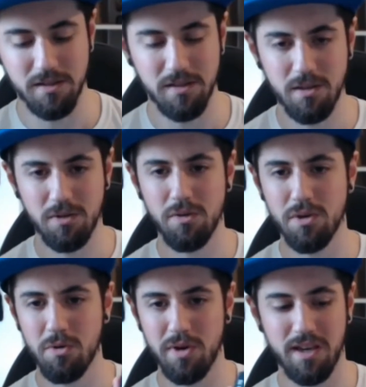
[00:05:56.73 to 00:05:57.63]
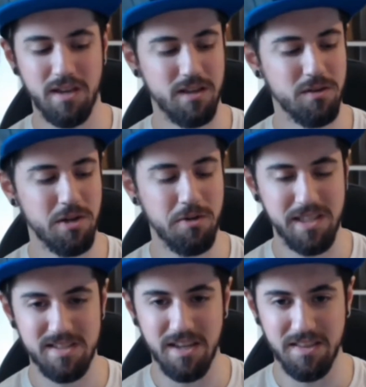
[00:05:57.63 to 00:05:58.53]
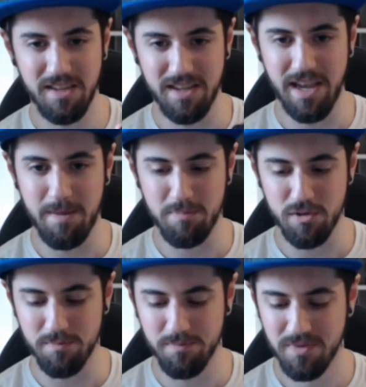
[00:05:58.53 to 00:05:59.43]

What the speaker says: you go inside the adapter.